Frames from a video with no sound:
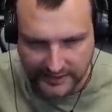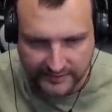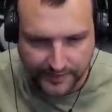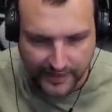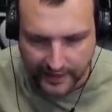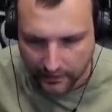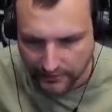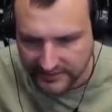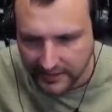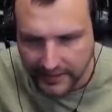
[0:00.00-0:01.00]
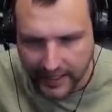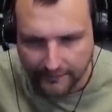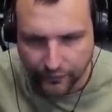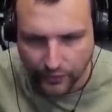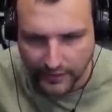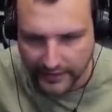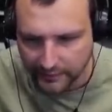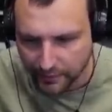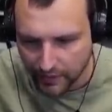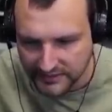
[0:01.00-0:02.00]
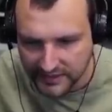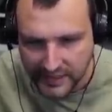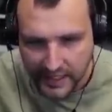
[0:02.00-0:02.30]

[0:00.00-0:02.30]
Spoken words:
speaking. We still have full hit points.